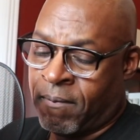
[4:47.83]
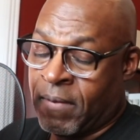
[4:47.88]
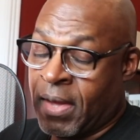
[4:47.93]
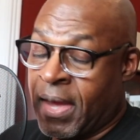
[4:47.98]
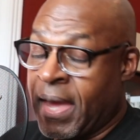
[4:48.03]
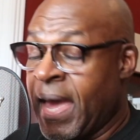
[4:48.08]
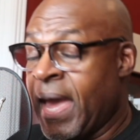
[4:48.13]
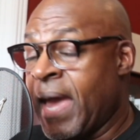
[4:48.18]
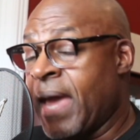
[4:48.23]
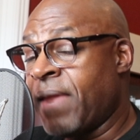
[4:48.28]

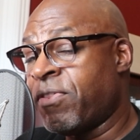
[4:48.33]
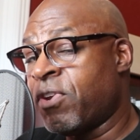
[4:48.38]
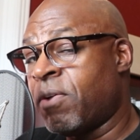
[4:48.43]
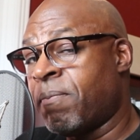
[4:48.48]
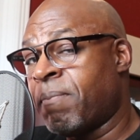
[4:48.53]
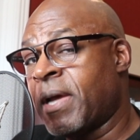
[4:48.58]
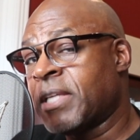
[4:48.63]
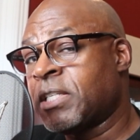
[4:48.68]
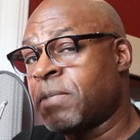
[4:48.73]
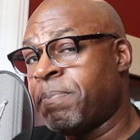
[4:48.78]
And there
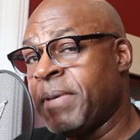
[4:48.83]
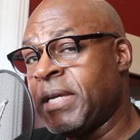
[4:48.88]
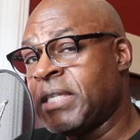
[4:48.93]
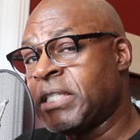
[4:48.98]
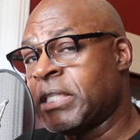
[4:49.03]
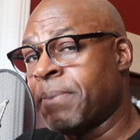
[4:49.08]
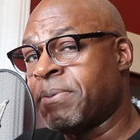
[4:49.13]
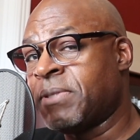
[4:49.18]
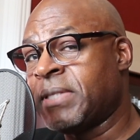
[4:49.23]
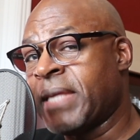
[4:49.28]
must be
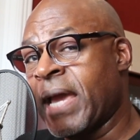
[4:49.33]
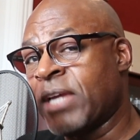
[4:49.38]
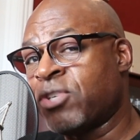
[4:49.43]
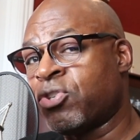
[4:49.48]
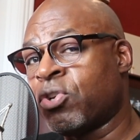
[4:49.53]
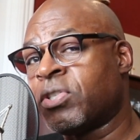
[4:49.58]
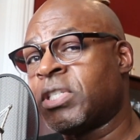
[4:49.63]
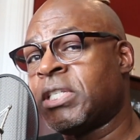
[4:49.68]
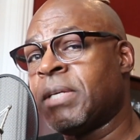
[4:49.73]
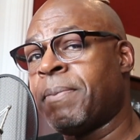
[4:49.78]

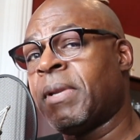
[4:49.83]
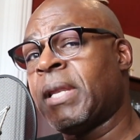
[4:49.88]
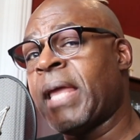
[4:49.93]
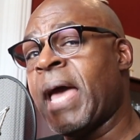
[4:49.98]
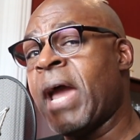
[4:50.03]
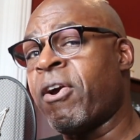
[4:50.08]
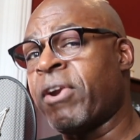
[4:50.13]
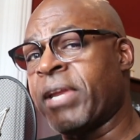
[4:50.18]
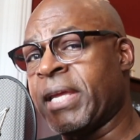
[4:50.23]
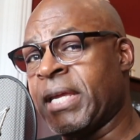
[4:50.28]
substantial
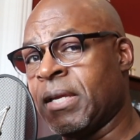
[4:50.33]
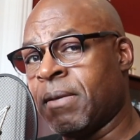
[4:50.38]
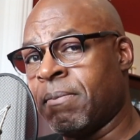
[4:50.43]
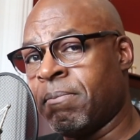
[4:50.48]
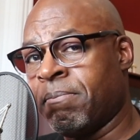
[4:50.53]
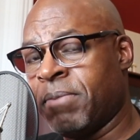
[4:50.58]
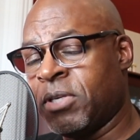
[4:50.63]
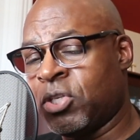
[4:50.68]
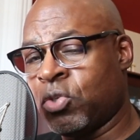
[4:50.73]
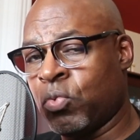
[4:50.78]
similarity
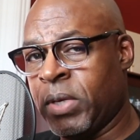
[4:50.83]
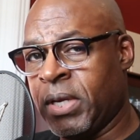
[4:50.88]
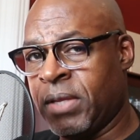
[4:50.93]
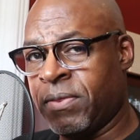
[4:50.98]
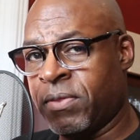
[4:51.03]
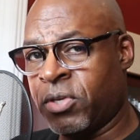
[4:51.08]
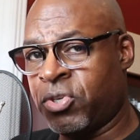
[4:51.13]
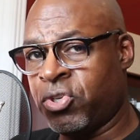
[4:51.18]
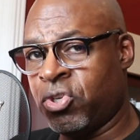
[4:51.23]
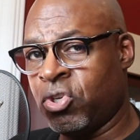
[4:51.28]

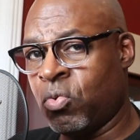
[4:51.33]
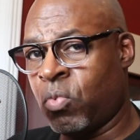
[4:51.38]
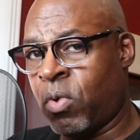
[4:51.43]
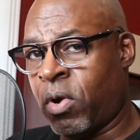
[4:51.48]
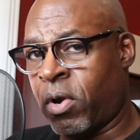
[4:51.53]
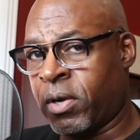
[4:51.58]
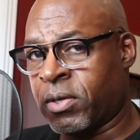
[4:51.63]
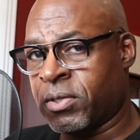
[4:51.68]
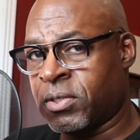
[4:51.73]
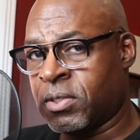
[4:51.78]
between the two
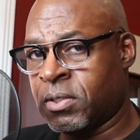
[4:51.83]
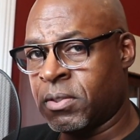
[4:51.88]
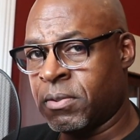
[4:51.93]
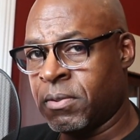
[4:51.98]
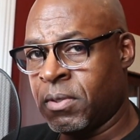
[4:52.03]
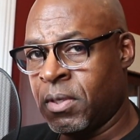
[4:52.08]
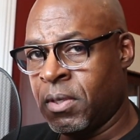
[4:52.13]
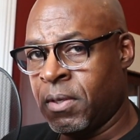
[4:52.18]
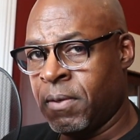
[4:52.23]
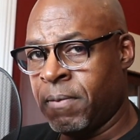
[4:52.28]
works.
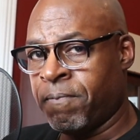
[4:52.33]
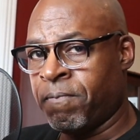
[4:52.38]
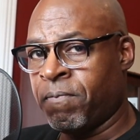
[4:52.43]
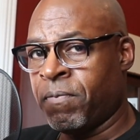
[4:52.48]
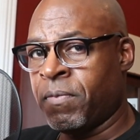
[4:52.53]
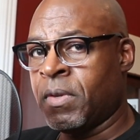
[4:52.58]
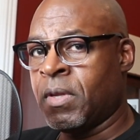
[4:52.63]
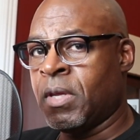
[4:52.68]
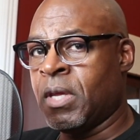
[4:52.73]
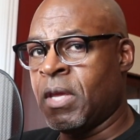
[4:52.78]

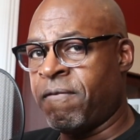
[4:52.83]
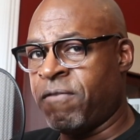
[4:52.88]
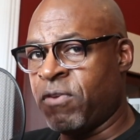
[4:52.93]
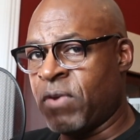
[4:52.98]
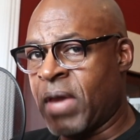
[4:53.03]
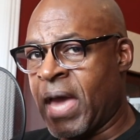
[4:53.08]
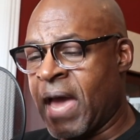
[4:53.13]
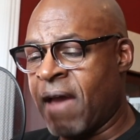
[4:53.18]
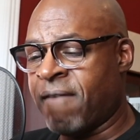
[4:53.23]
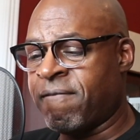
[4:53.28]
If you
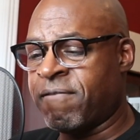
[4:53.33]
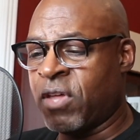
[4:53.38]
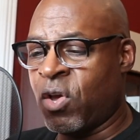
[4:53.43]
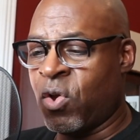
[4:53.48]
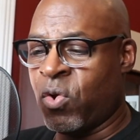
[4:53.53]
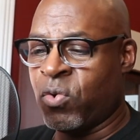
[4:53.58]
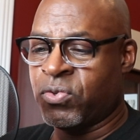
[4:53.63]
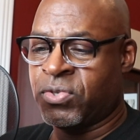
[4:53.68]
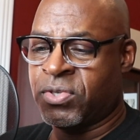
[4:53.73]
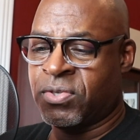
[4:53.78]
have
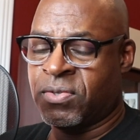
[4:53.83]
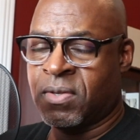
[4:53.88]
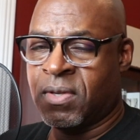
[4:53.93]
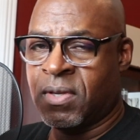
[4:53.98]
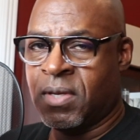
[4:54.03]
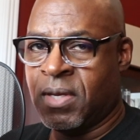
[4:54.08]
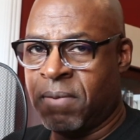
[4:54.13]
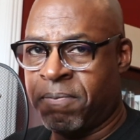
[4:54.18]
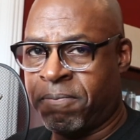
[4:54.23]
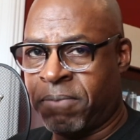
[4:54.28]
those
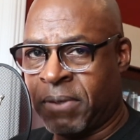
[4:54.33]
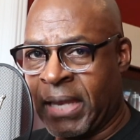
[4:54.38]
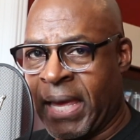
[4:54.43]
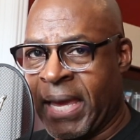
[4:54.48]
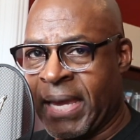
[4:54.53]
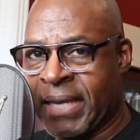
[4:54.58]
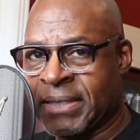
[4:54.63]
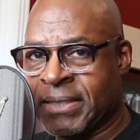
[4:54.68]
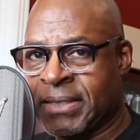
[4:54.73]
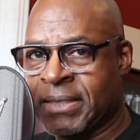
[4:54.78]
in
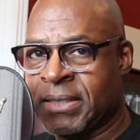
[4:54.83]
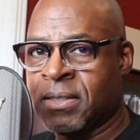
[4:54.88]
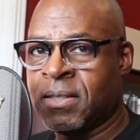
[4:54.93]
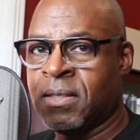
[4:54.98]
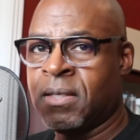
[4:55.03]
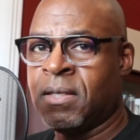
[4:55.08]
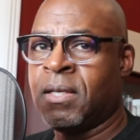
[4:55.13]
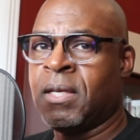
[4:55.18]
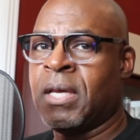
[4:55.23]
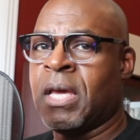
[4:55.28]
place,
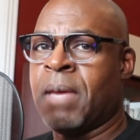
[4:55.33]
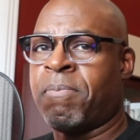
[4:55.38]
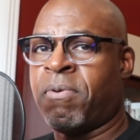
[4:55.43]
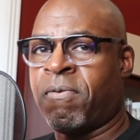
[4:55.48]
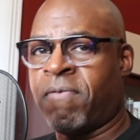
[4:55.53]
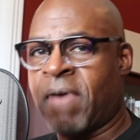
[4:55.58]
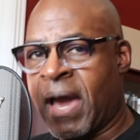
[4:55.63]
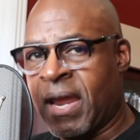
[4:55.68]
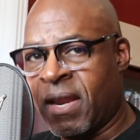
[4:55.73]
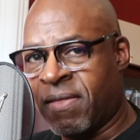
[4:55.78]
and
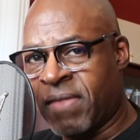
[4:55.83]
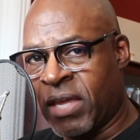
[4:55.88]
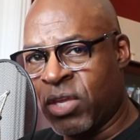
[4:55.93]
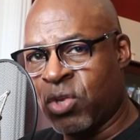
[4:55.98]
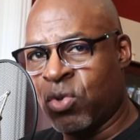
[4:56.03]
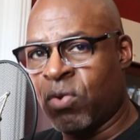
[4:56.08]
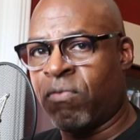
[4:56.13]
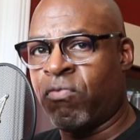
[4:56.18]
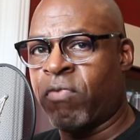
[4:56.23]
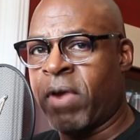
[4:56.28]
provided that
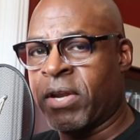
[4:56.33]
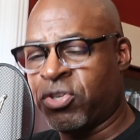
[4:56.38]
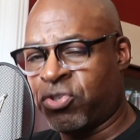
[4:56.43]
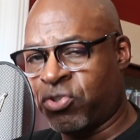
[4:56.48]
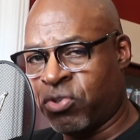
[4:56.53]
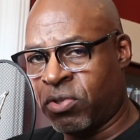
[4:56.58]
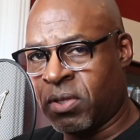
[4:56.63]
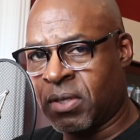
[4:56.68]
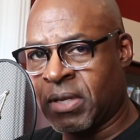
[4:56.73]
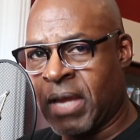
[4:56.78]
you have
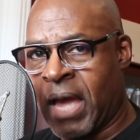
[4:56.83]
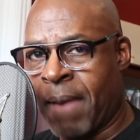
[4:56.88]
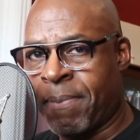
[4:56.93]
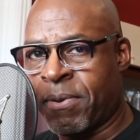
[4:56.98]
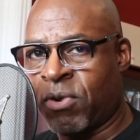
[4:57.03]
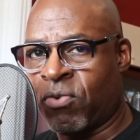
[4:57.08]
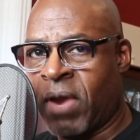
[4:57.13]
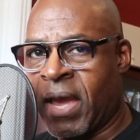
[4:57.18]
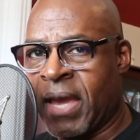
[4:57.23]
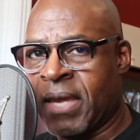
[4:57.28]
registered the
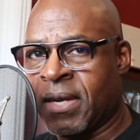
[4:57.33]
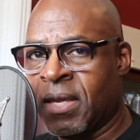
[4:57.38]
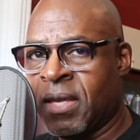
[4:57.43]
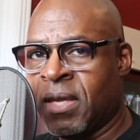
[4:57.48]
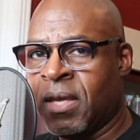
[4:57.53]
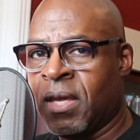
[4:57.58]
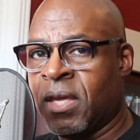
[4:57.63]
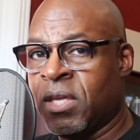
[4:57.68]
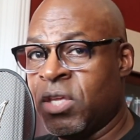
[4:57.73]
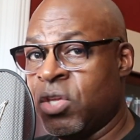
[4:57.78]
copyright,
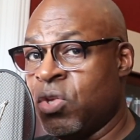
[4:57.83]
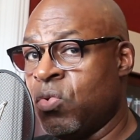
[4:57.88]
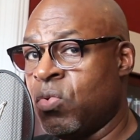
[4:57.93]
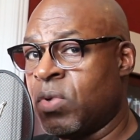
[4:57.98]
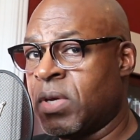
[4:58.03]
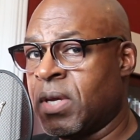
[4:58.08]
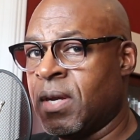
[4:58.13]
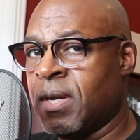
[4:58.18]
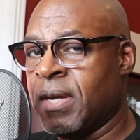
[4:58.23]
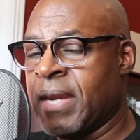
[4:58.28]
you
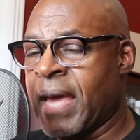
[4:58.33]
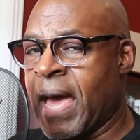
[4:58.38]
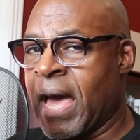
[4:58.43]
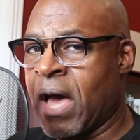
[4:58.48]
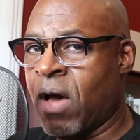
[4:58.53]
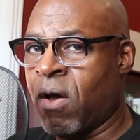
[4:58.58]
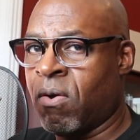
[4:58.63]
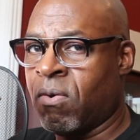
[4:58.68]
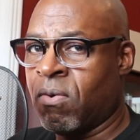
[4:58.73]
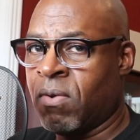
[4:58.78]
can
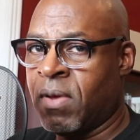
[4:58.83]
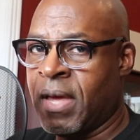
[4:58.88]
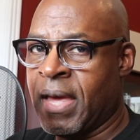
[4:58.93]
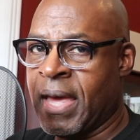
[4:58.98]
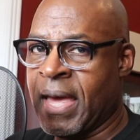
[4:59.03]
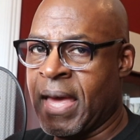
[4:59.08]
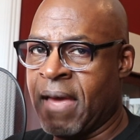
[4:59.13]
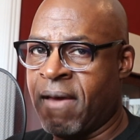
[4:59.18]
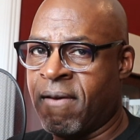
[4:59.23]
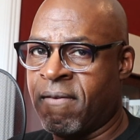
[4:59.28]
now
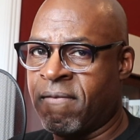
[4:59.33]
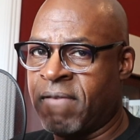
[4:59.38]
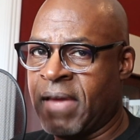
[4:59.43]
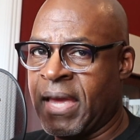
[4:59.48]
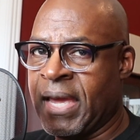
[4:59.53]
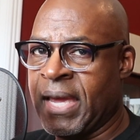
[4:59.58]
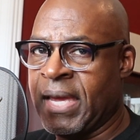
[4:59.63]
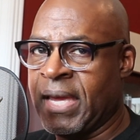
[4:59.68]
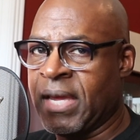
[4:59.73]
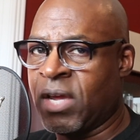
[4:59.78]
have
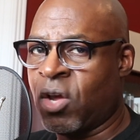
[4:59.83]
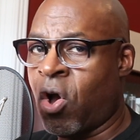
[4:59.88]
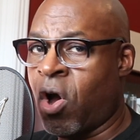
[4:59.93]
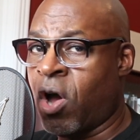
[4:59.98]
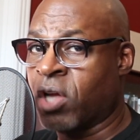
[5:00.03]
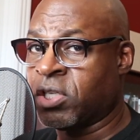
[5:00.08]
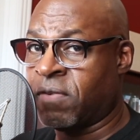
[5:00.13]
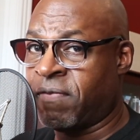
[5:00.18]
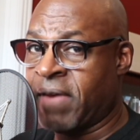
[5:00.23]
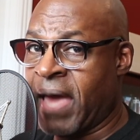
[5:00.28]
a
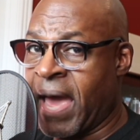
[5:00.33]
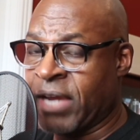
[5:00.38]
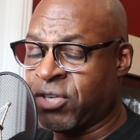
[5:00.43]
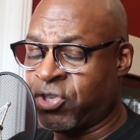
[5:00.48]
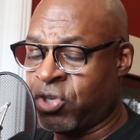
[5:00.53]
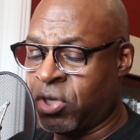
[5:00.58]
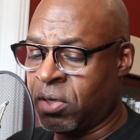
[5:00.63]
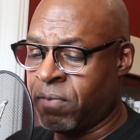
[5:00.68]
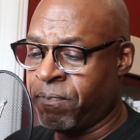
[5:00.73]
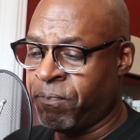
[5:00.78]
cause of
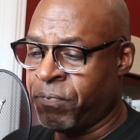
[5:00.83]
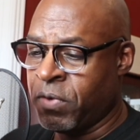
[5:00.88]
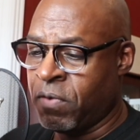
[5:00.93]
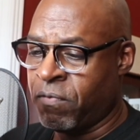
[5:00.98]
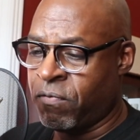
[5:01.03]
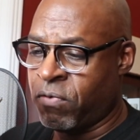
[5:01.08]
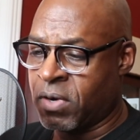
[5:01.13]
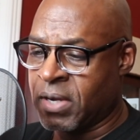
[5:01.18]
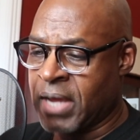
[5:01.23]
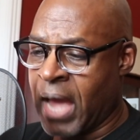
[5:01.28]
action
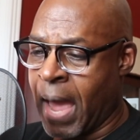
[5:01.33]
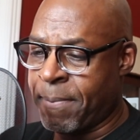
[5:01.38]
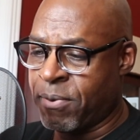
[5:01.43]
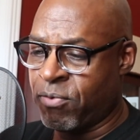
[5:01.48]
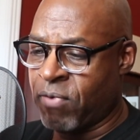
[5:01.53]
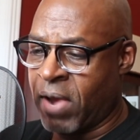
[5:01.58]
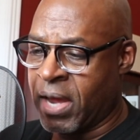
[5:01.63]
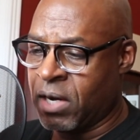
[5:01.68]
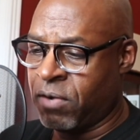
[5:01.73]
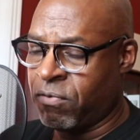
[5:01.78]
for
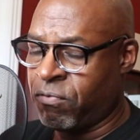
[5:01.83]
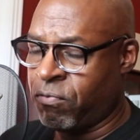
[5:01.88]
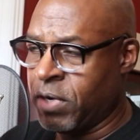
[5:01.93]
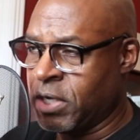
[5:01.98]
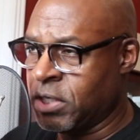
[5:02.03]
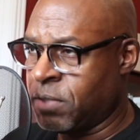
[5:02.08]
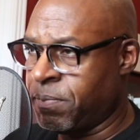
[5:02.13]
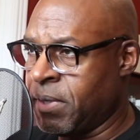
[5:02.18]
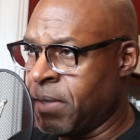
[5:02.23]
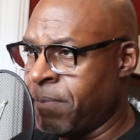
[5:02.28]
copyright
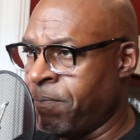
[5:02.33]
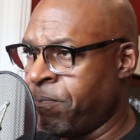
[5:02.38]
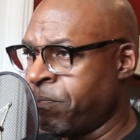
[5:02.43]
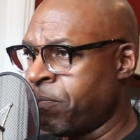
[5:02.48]
infringement.